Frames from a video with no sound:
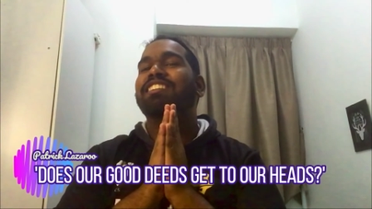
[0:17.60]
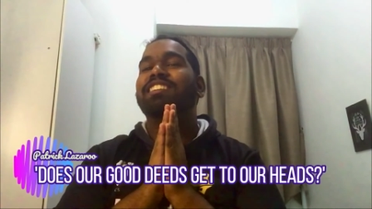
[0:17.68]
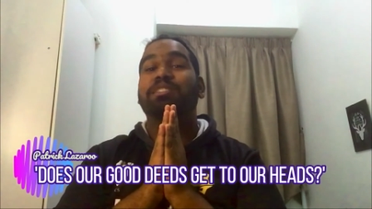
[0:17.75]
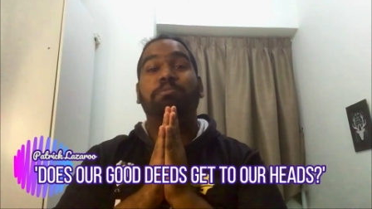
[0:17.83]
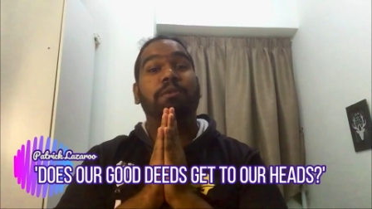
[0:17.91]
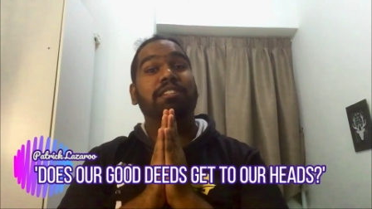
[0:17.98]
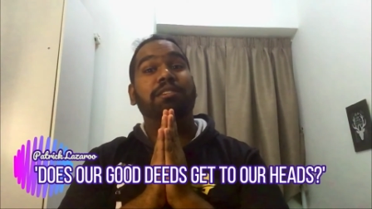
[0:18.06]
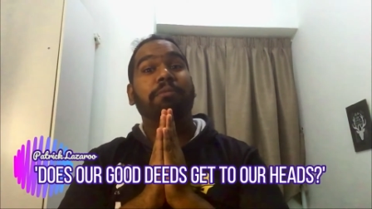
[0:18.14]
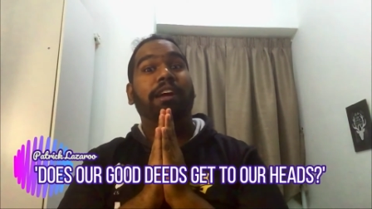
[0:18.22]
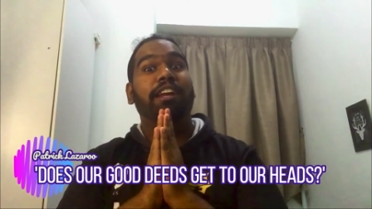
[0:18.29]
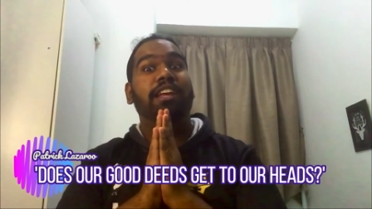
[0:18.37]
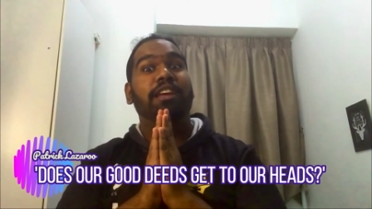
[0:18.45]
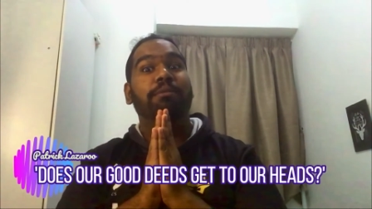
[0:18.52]
especially
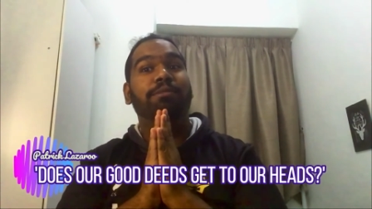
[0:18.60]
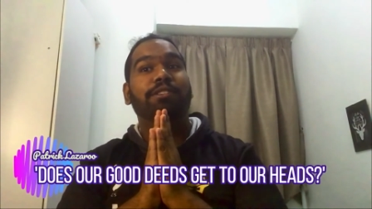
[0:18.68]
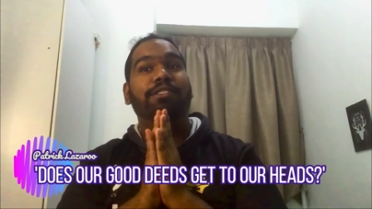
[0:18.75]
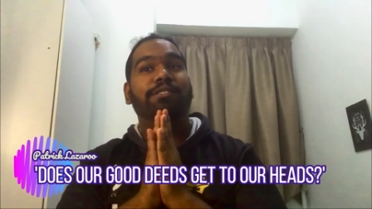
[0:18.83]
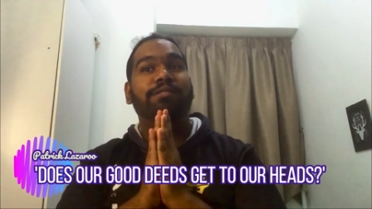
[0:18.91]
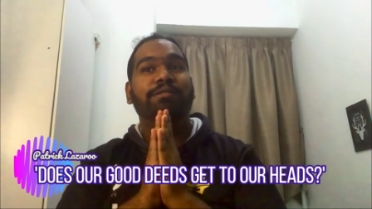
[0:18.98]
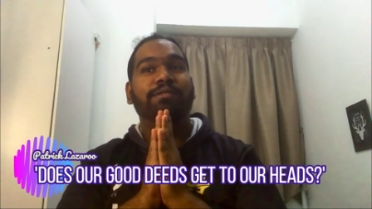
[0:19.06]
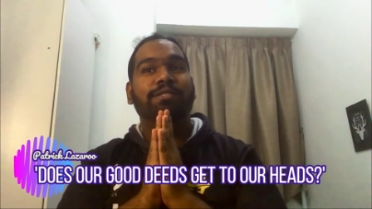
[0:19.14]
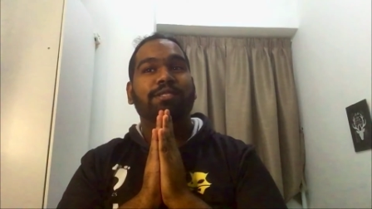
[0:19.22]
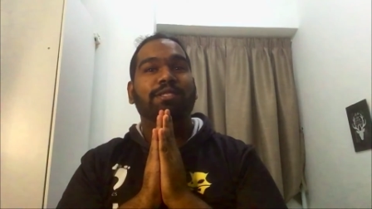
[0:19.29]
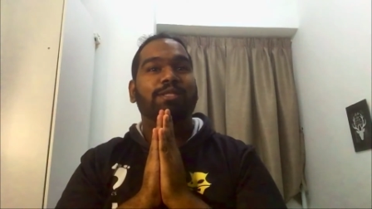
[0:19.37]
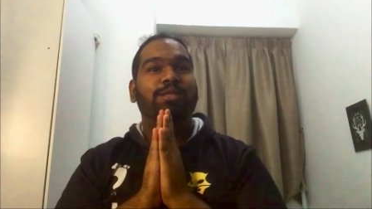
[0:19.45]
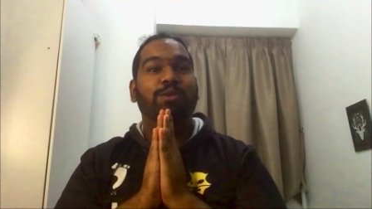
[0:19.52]
my neighbor
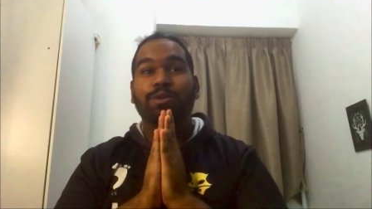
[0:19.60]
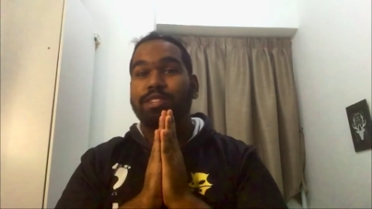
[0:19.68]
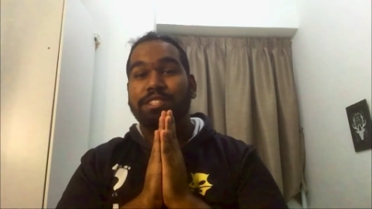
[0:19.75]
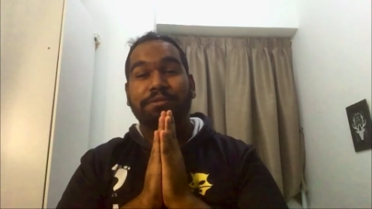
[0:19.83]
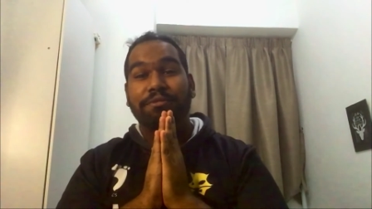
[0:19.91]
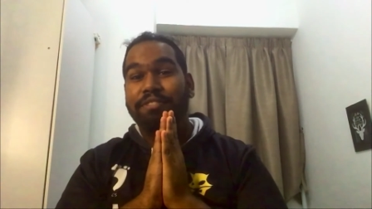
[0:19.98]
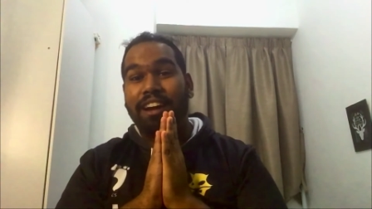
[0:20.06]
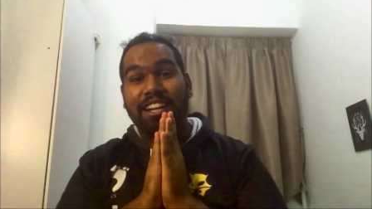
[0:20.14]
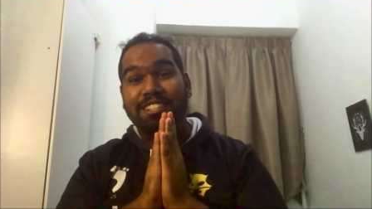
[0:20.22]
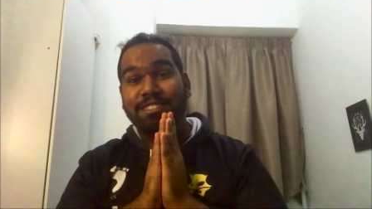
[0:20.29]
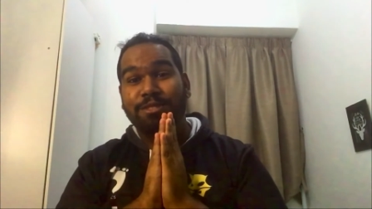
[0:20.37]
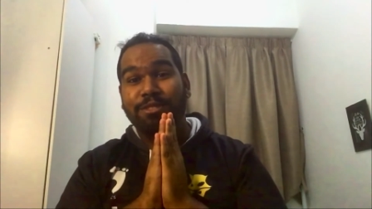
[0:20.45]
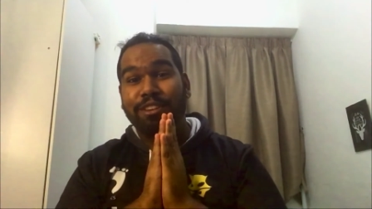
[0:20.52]
who doesn't
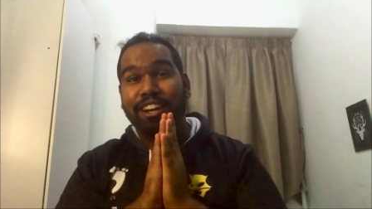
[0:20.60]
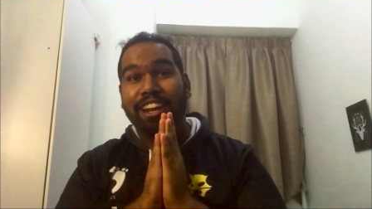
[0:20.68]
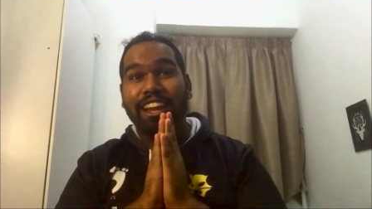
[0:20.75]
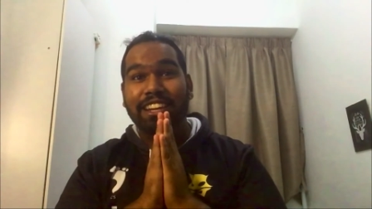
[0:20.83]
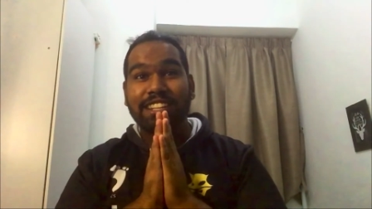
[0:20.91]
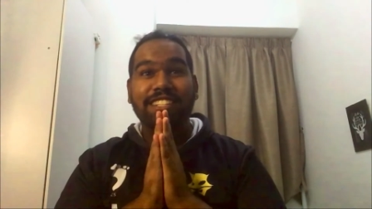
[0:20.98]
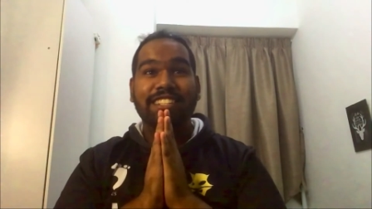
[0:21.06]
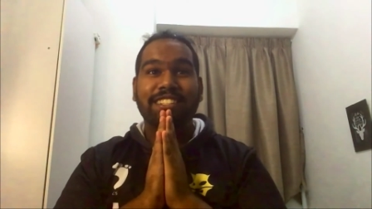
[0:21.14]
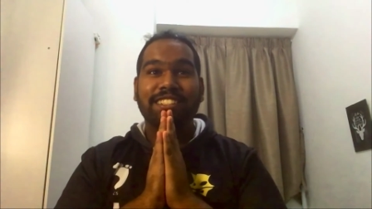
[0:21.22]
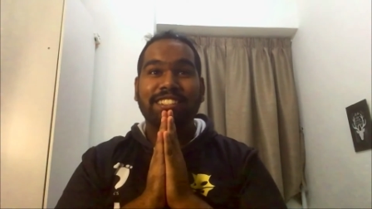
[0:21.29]
fast during Lent.